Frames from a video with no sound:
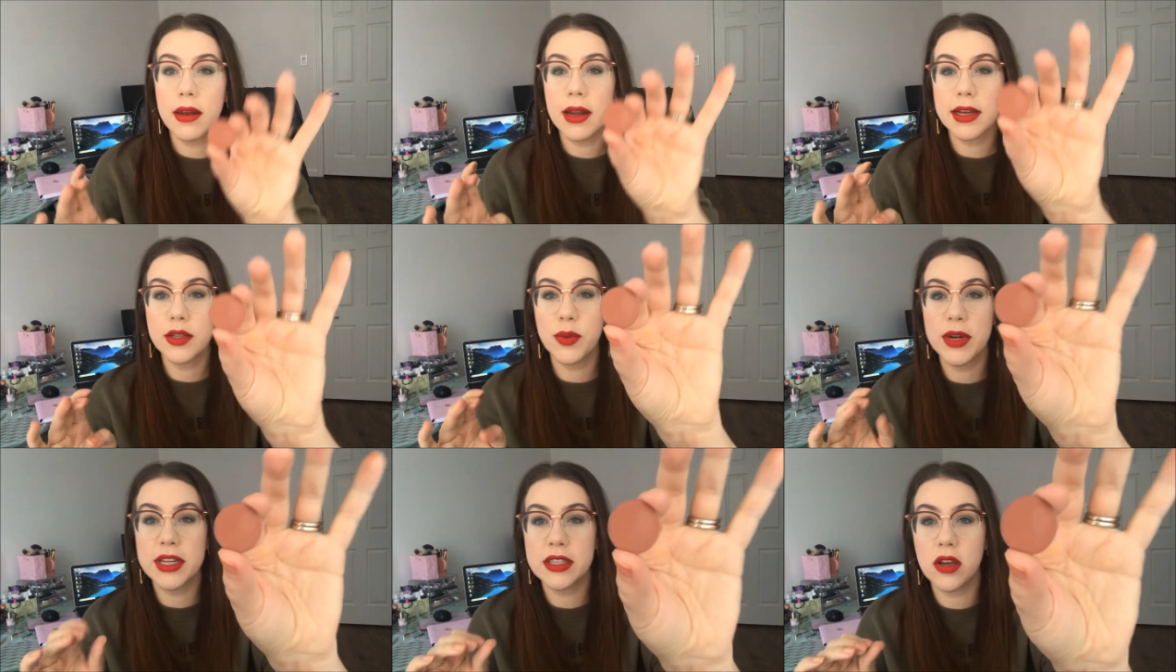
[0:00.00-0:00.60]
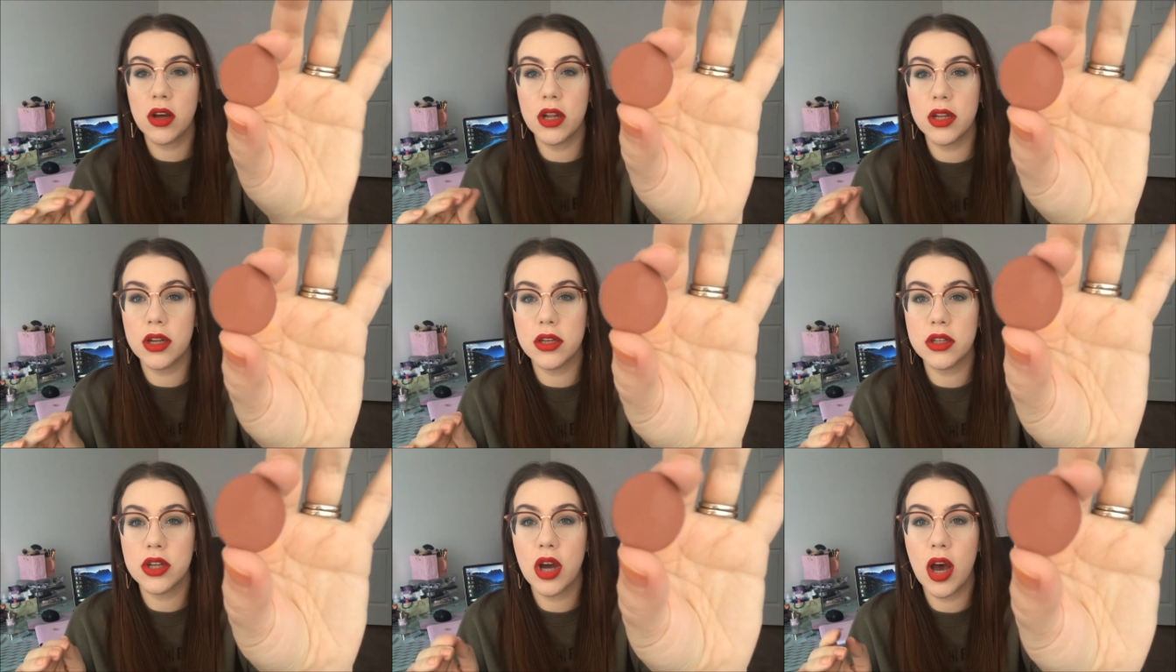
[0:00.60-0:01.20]
is
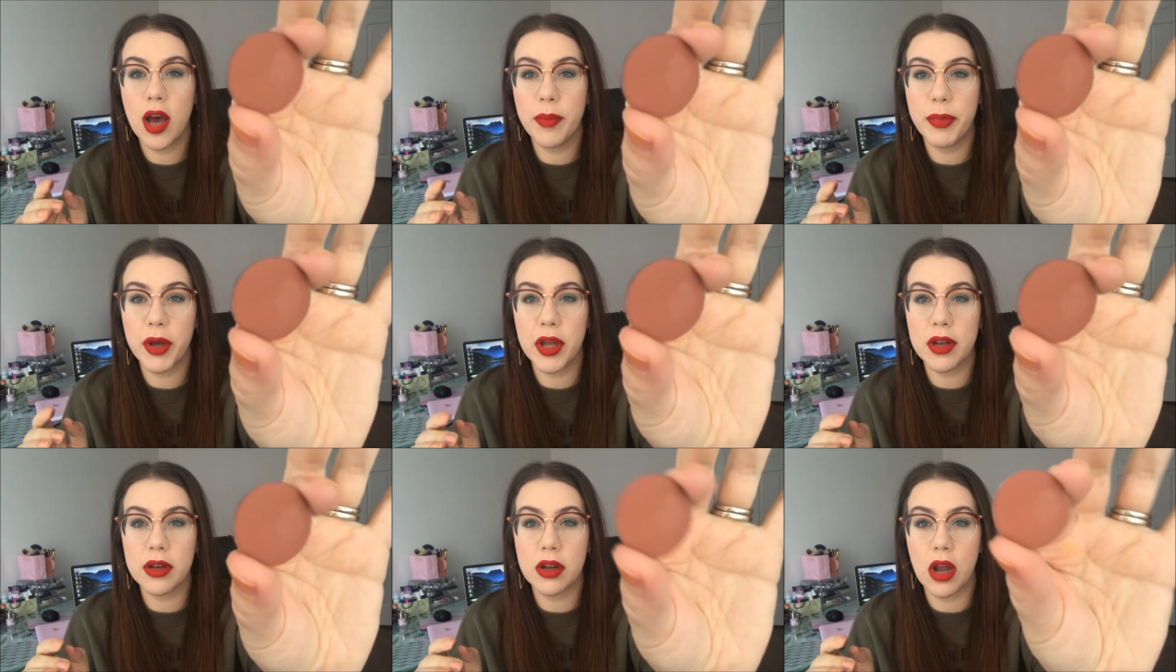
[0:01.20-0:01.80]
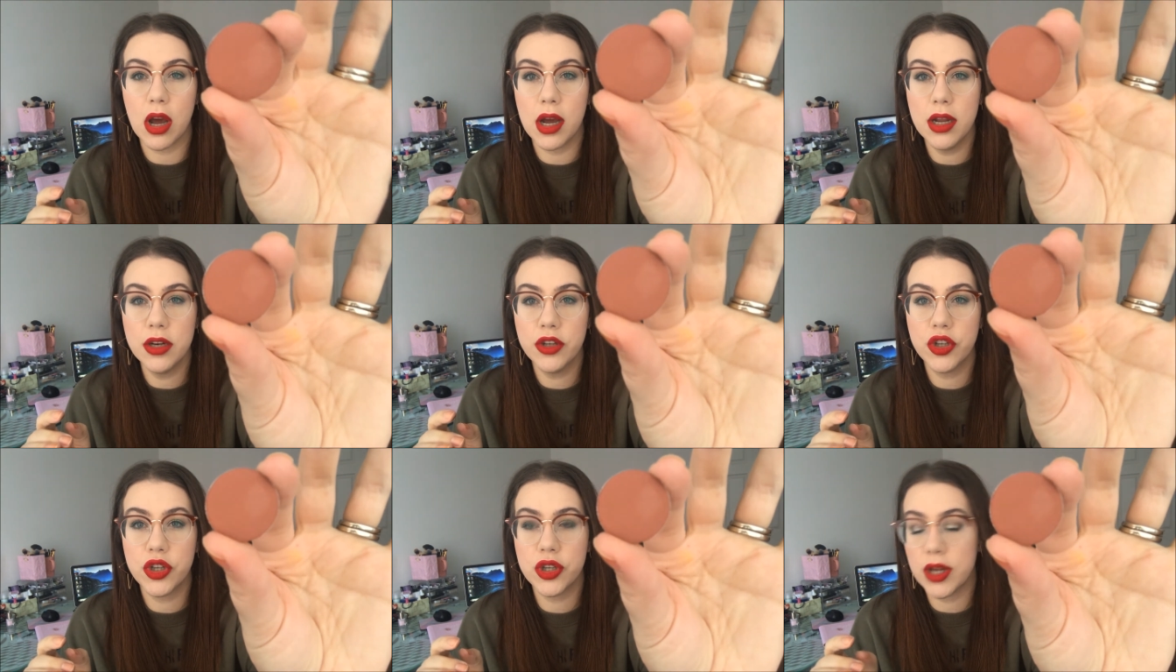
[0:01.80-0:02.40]
called Top
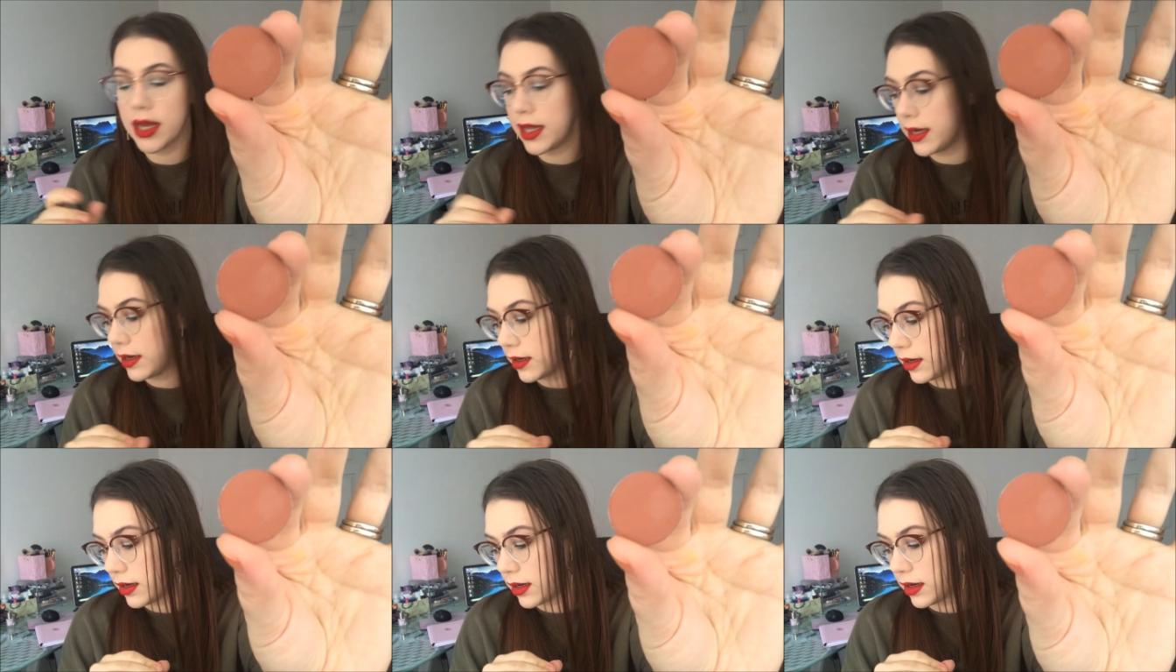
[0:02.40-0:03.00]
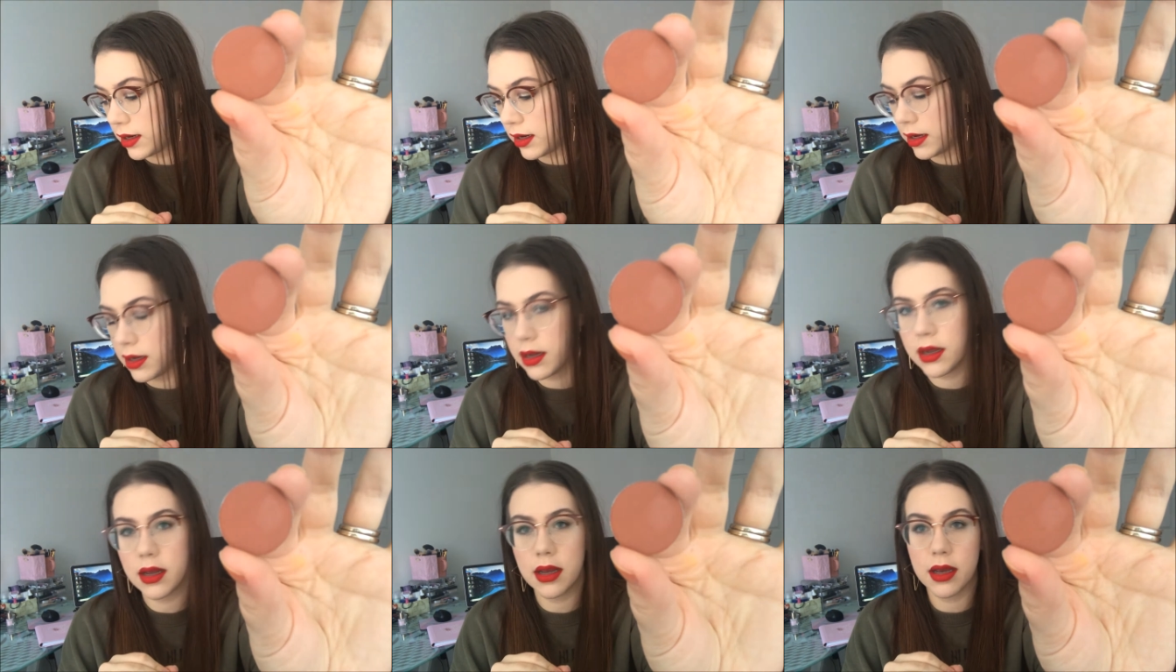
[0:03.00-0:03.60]
Notch, and
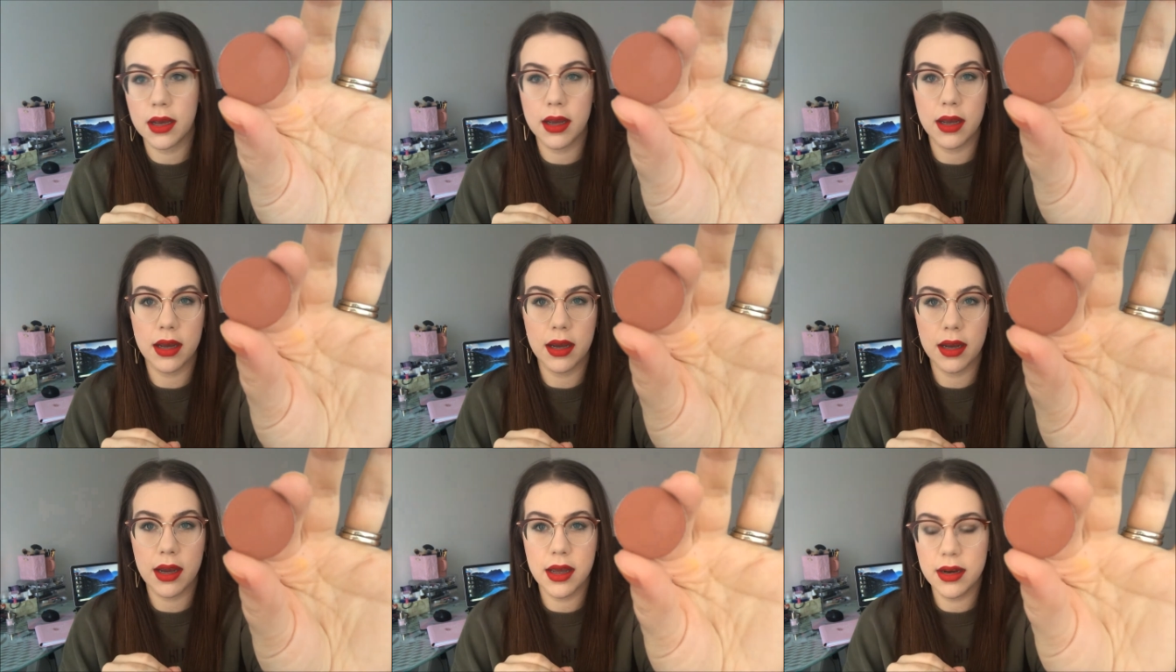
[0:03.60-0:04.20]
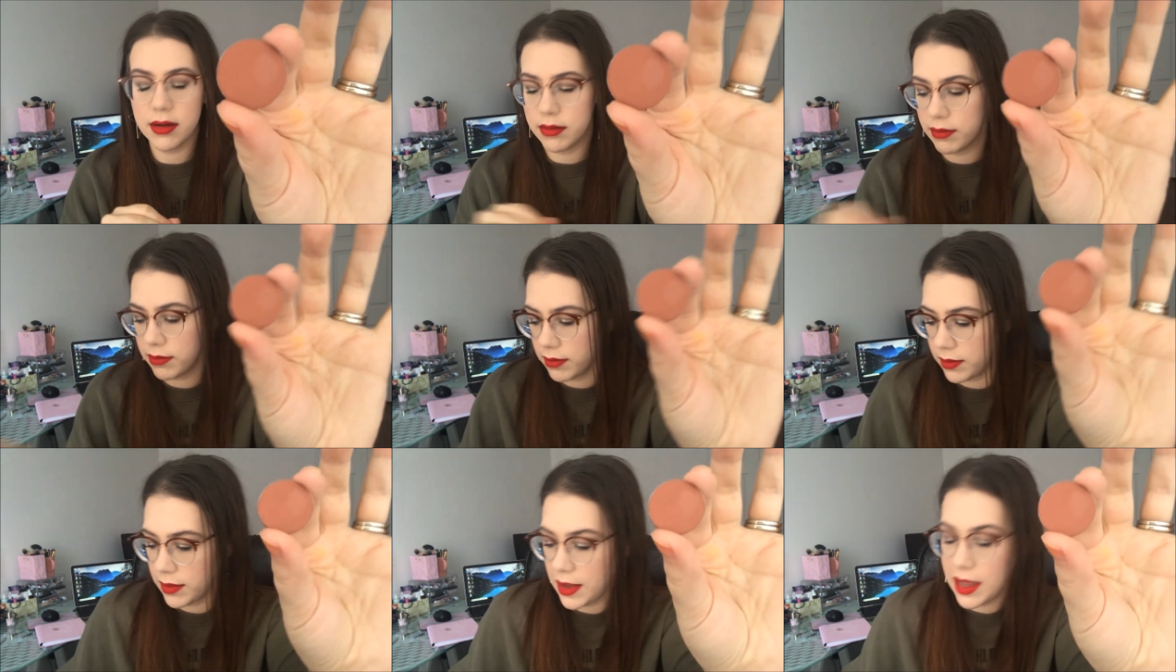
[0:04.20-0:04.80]
I kind of
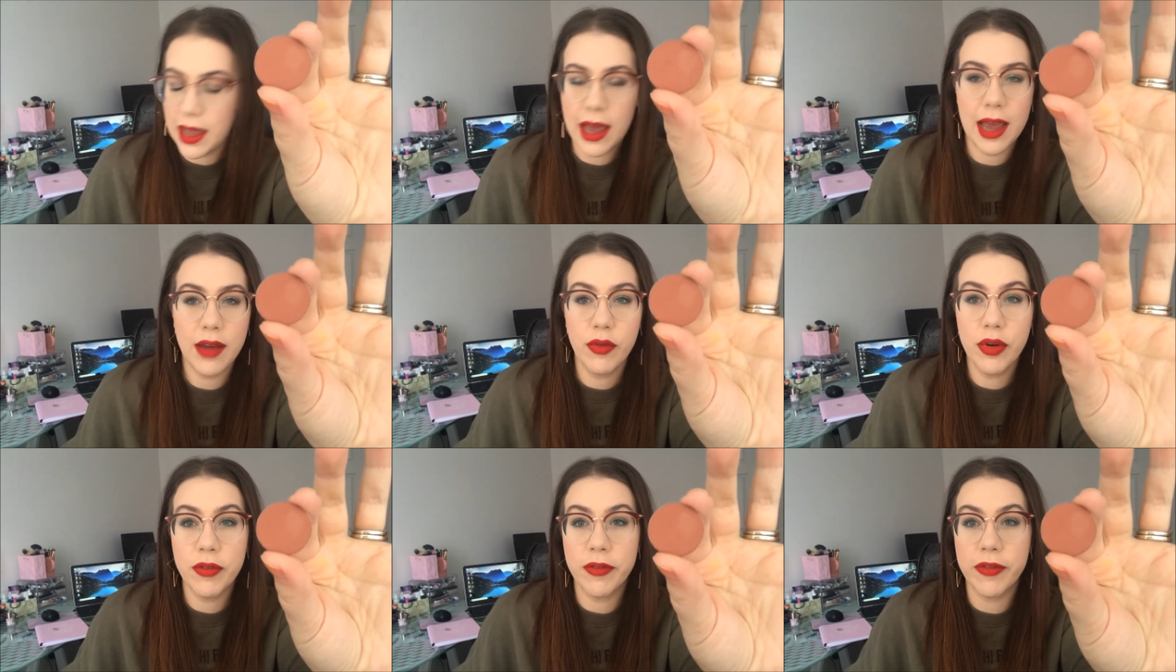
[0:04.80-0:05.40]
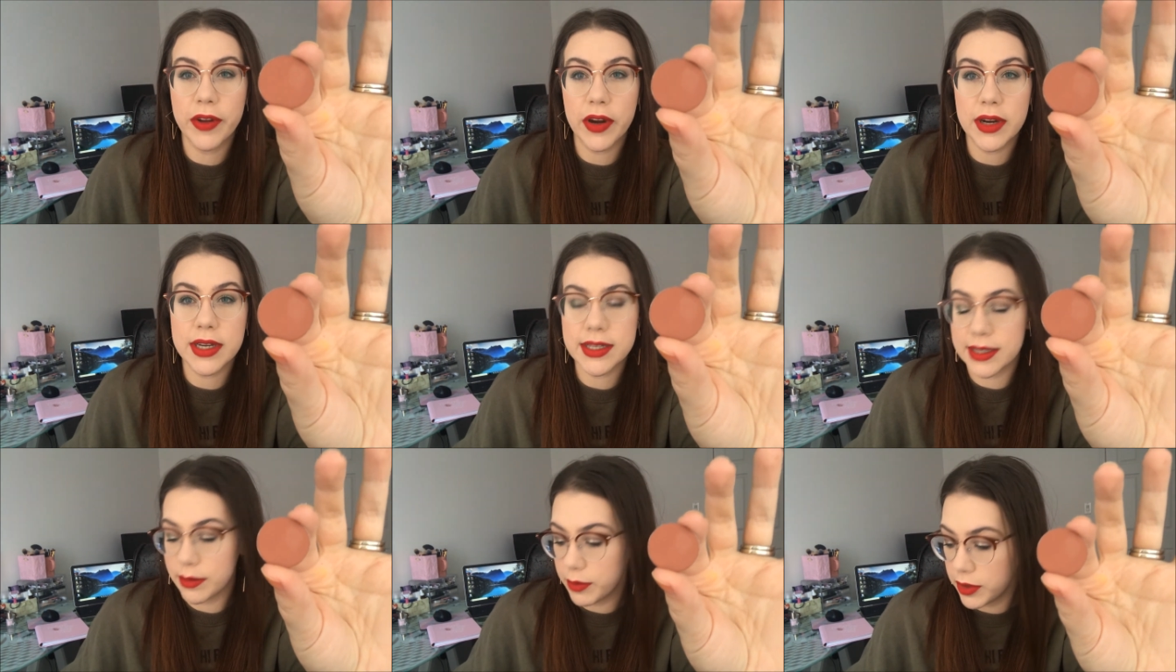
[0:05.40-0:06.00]
have one
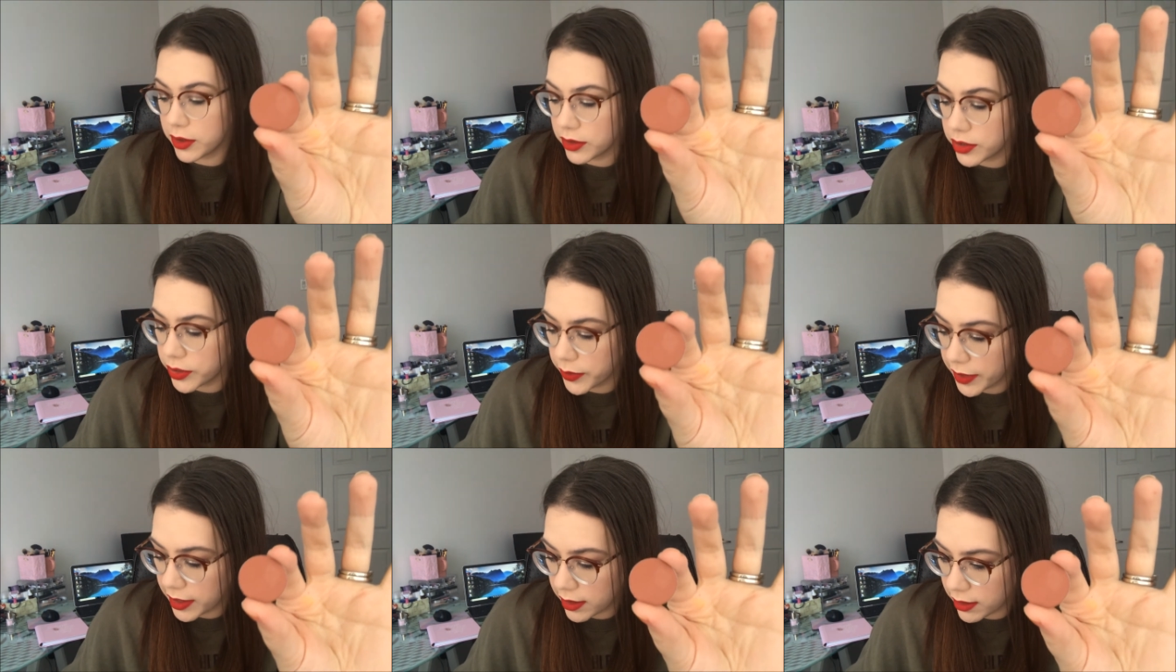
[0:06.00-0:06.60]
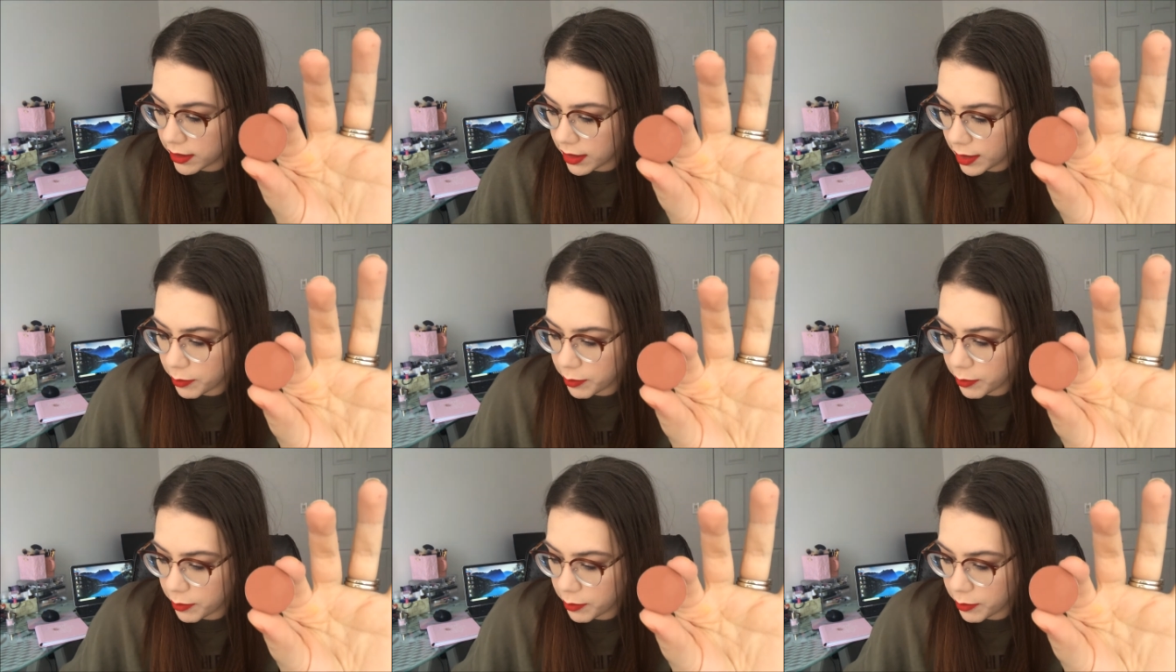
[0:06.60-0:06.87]
very similar to it.